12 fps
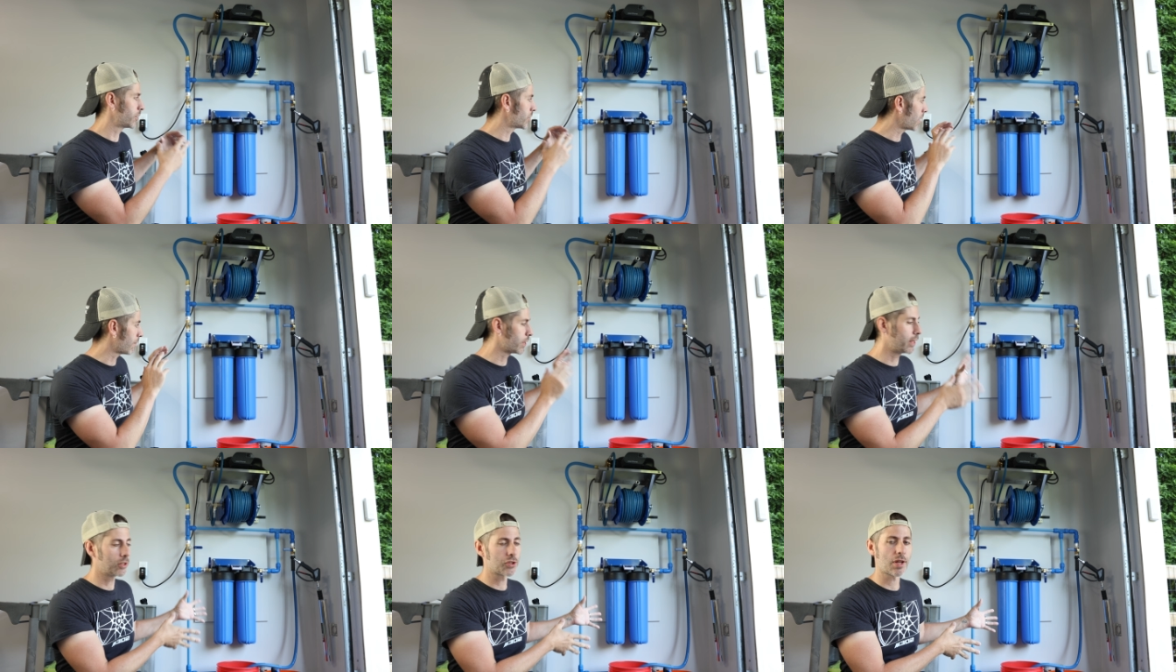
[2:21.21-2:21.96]
It's just
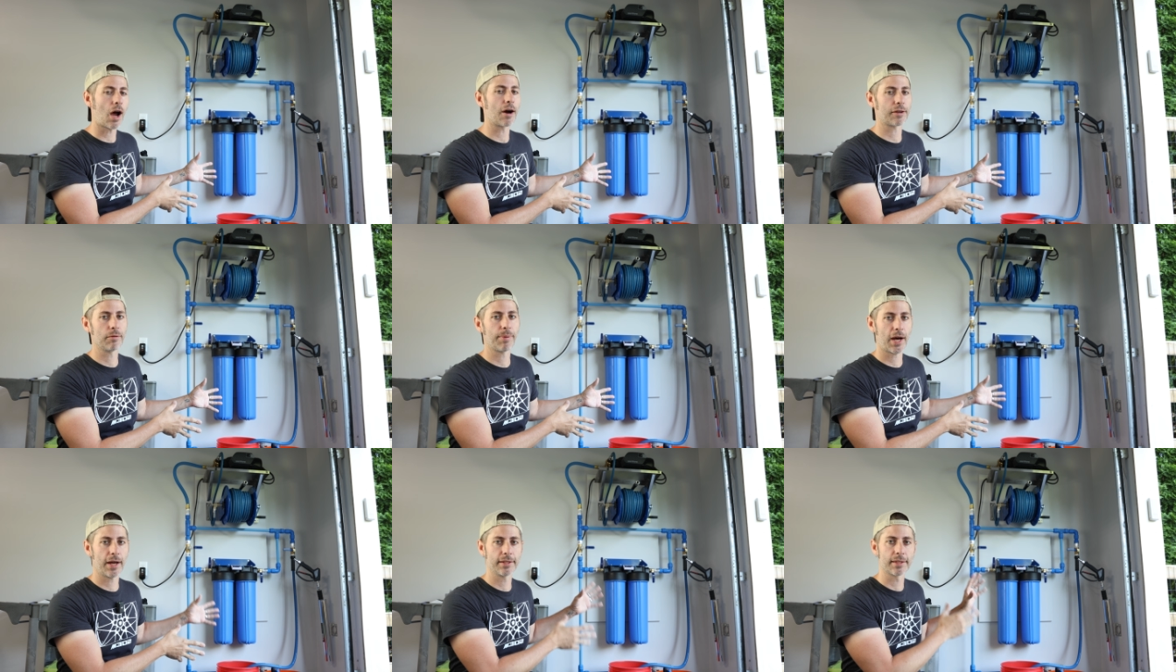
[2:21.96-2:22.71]
everything just
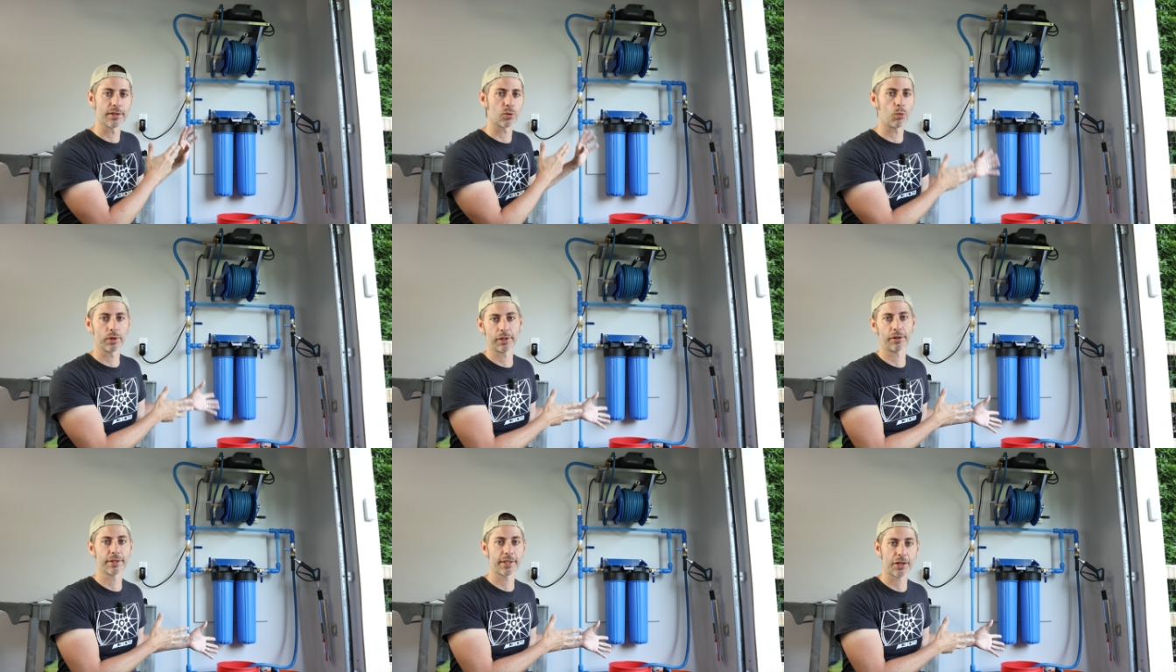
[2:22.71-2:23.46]
occupies this one
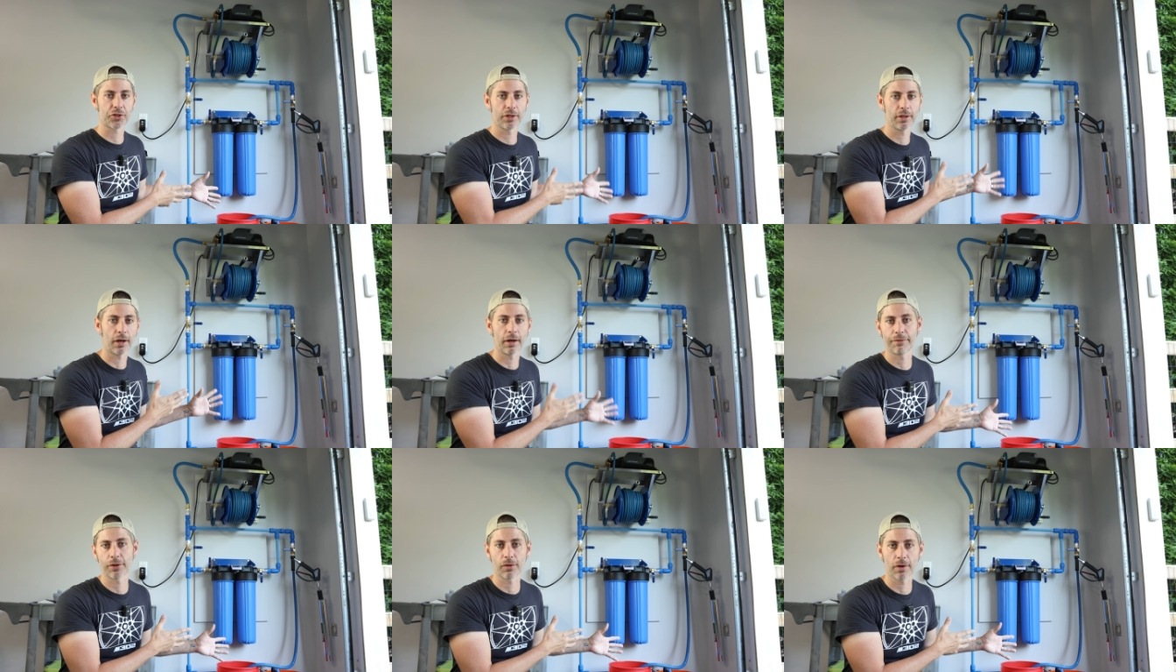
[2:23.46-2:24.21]
little section
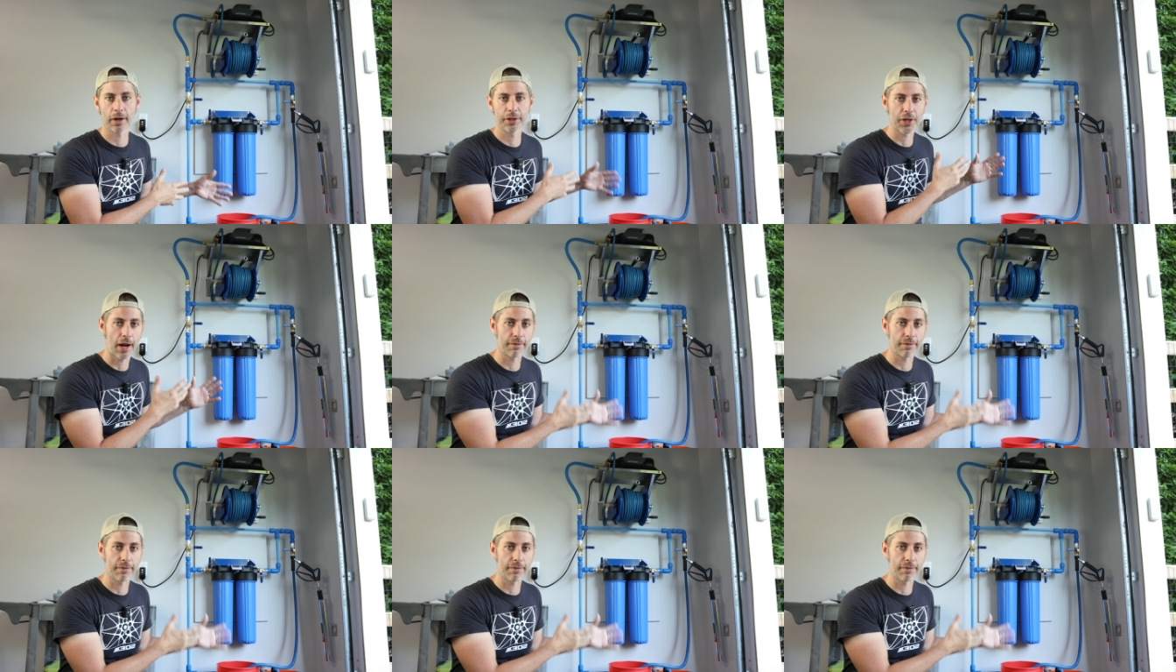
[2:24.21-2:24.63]
of the garage.